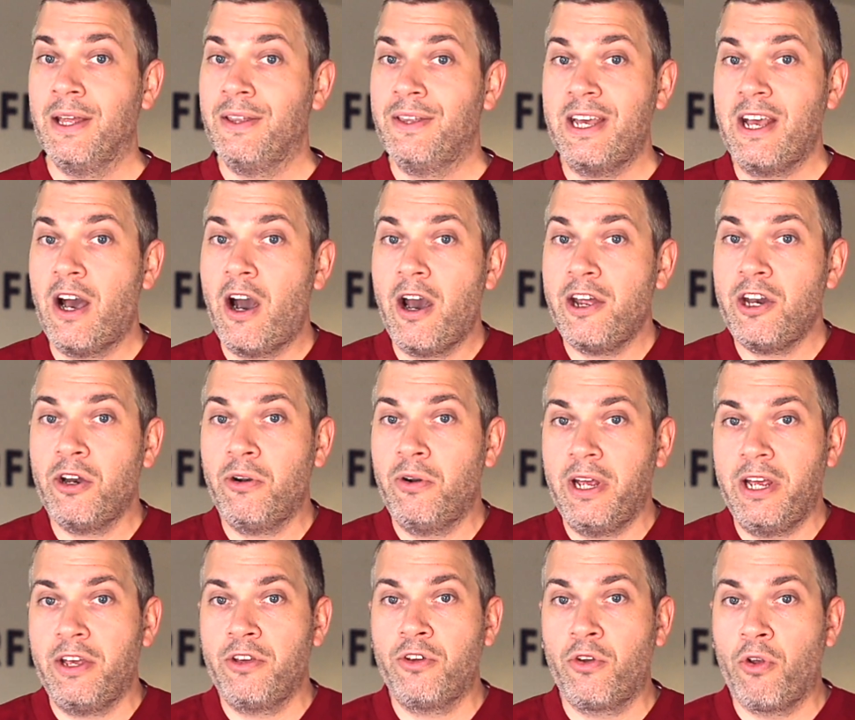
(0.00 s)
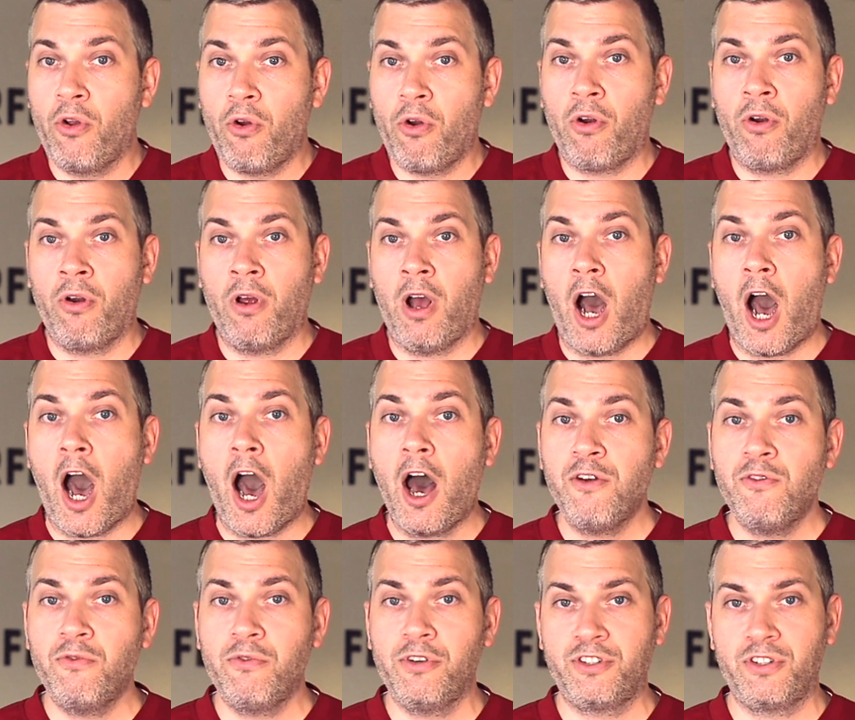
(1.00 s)
They either incur
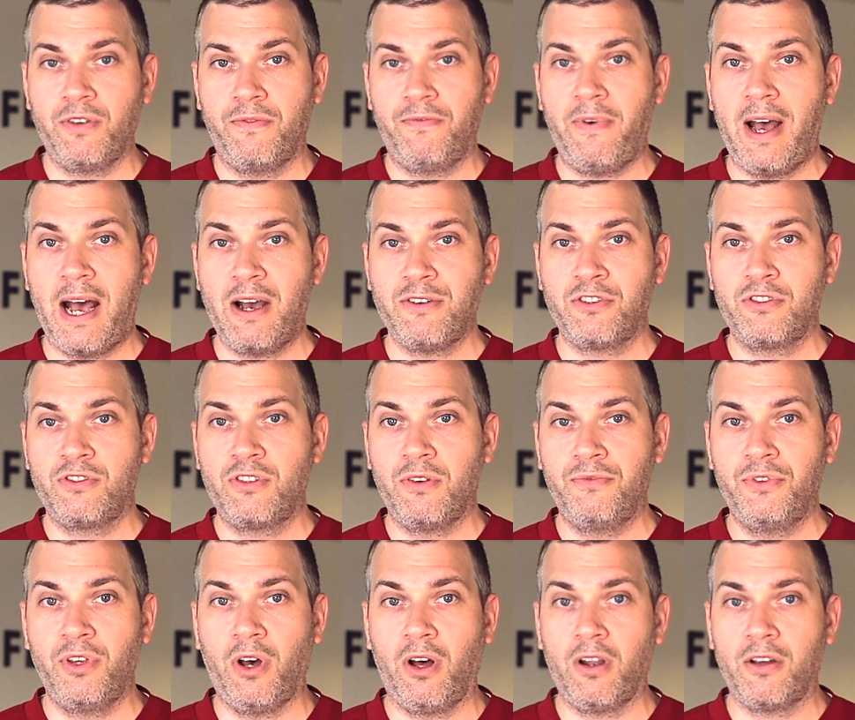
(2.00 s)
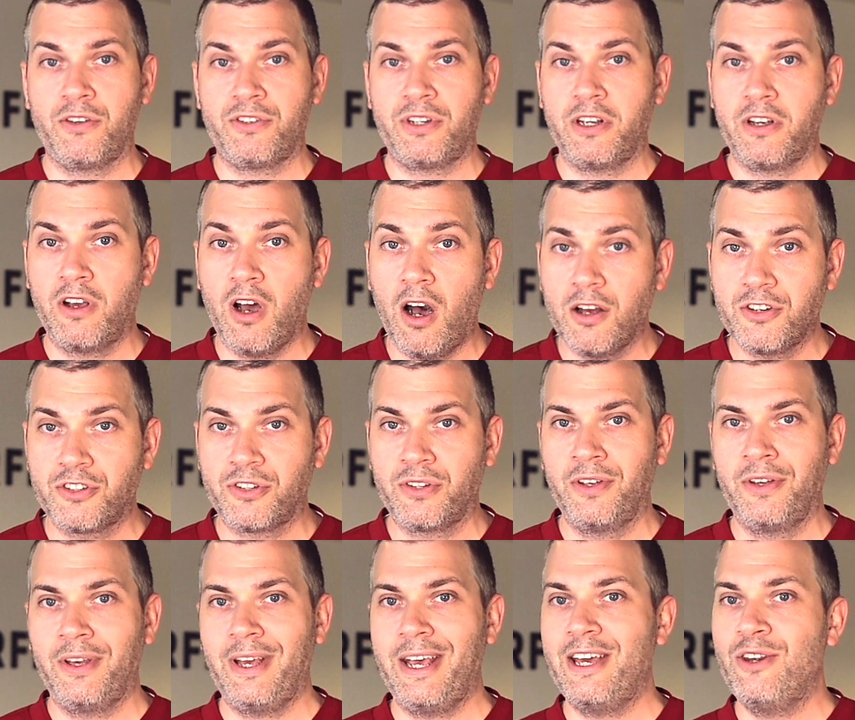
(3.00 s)
hundreds of thousands of dollars in cost
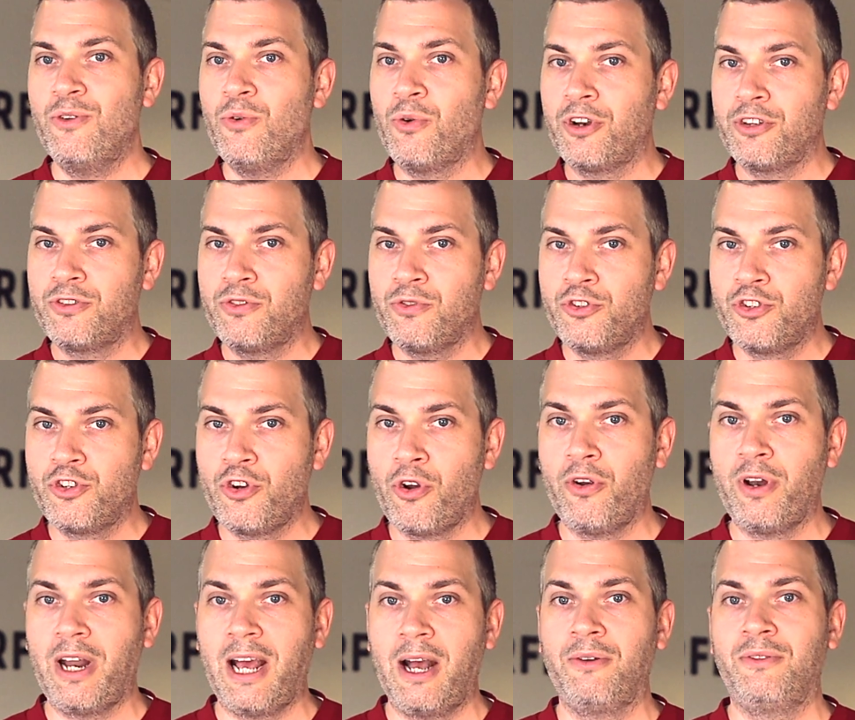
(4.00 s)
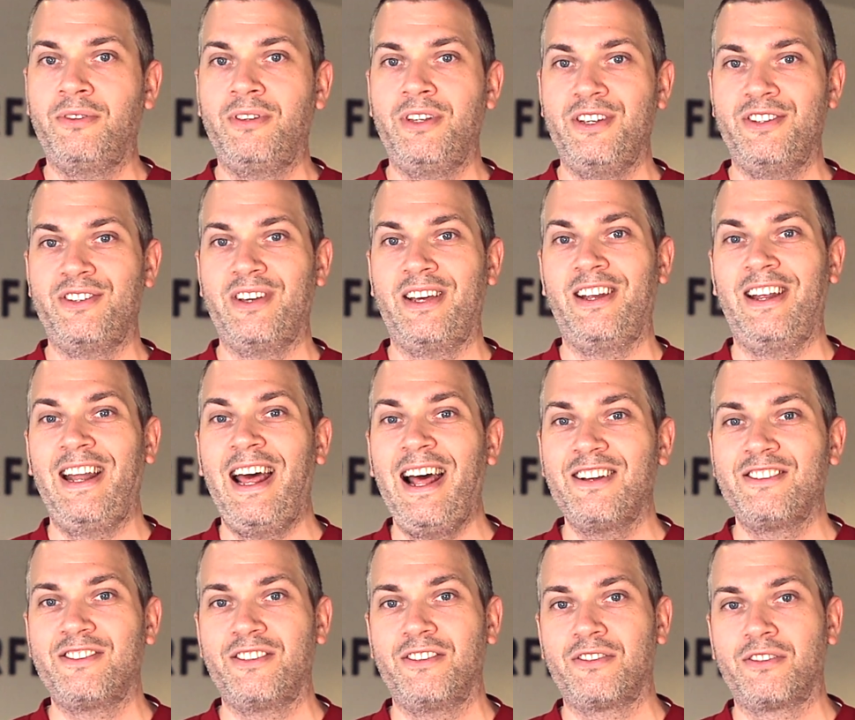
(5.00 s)
in order to churn out these
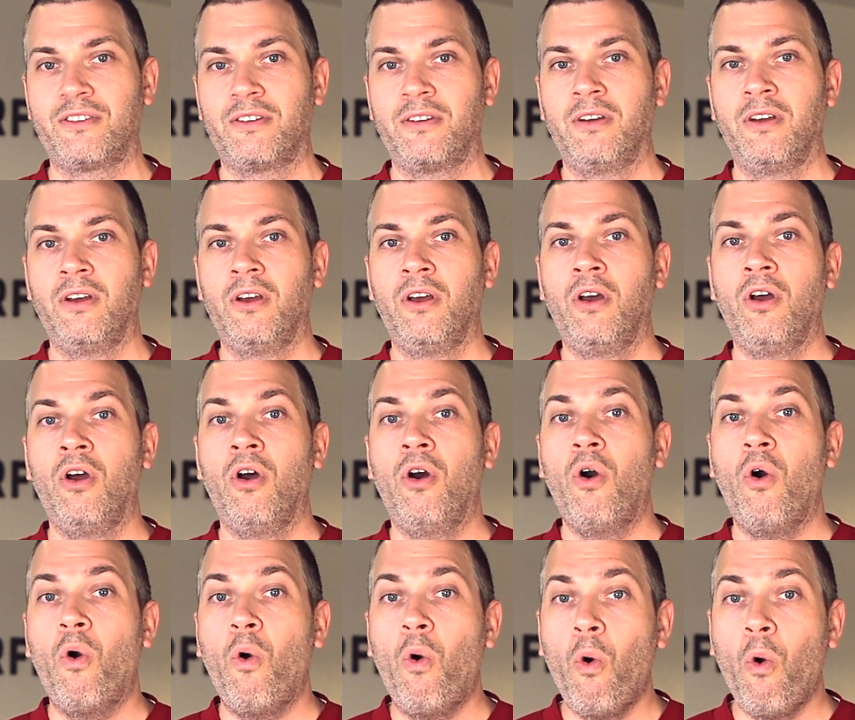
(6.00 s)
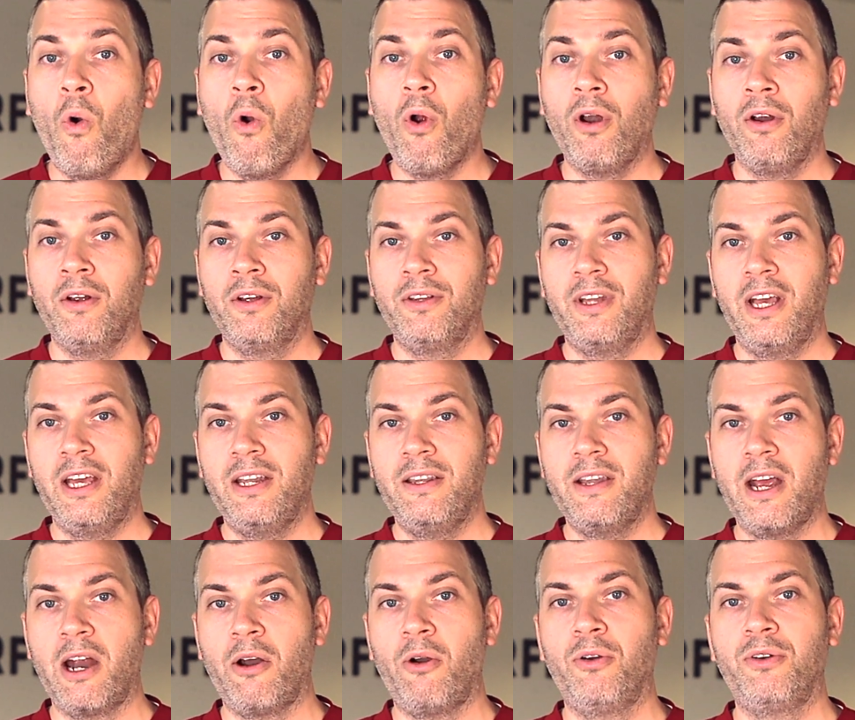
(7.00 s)
analyses, or they
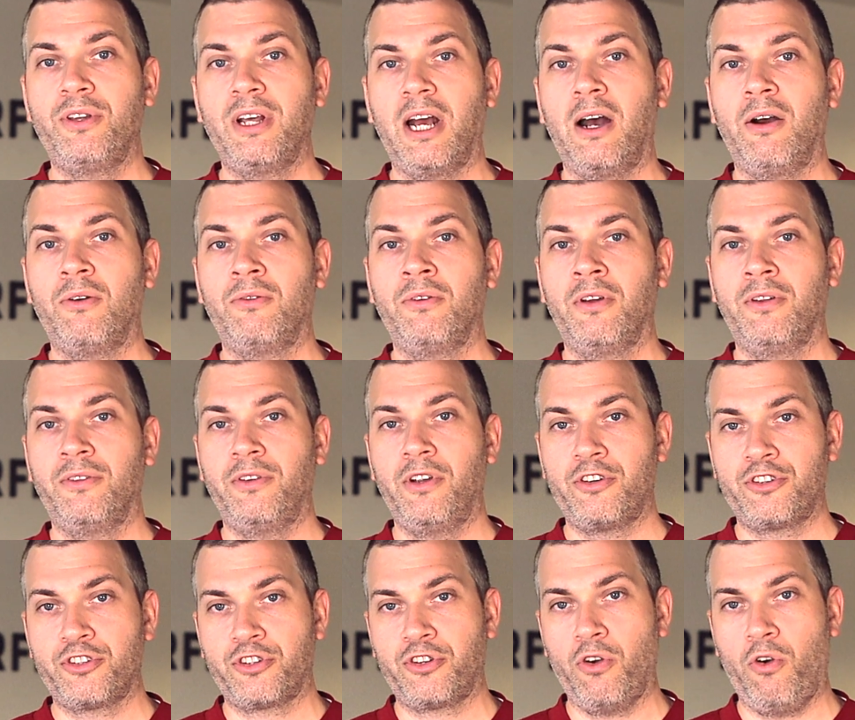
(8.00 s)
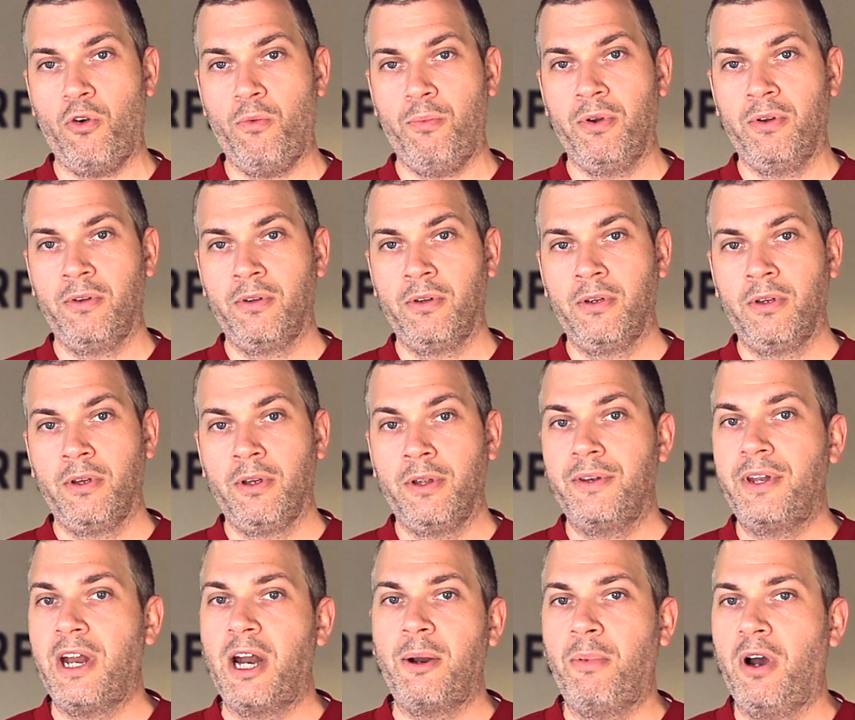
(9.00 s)
narrow down their scope,
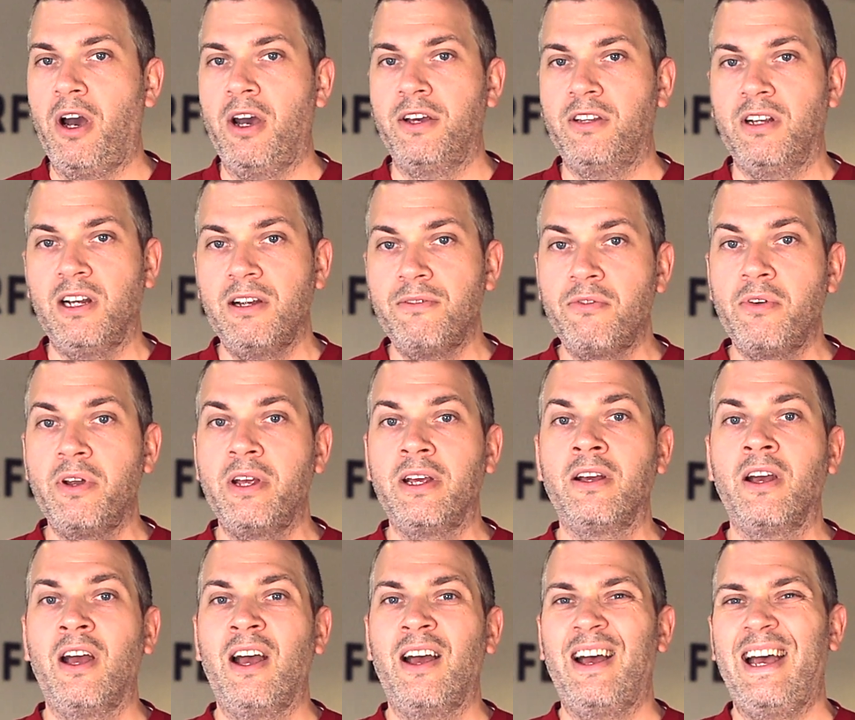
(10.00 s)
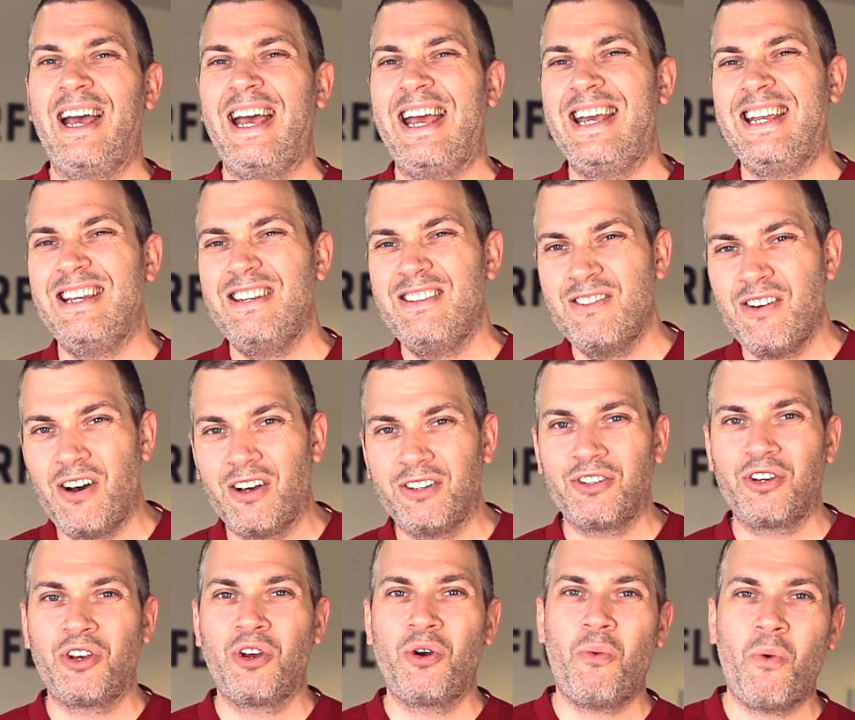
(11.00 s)
thereby delivering a
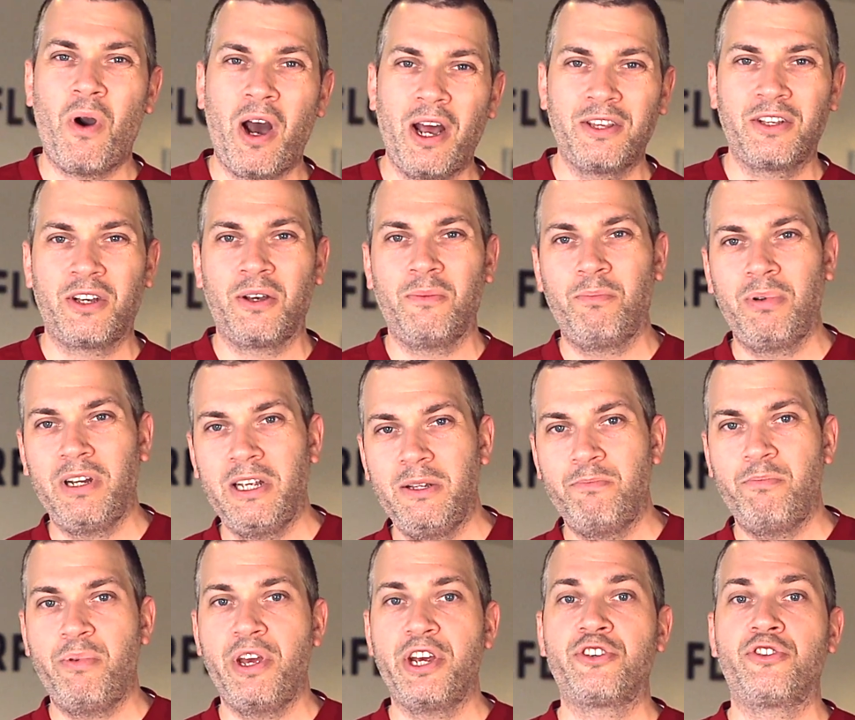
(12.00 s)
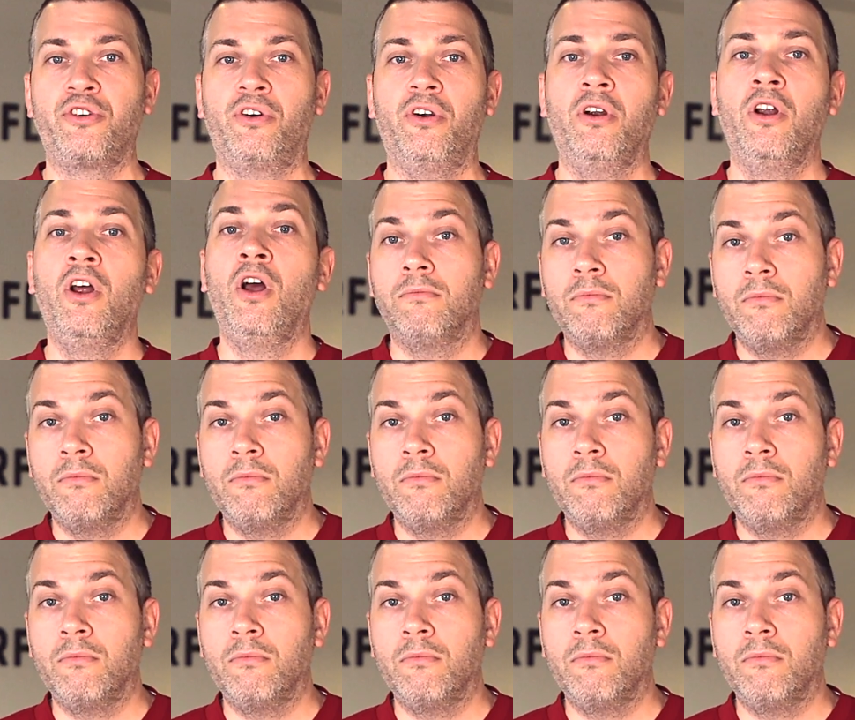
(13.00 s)
not quite complete picture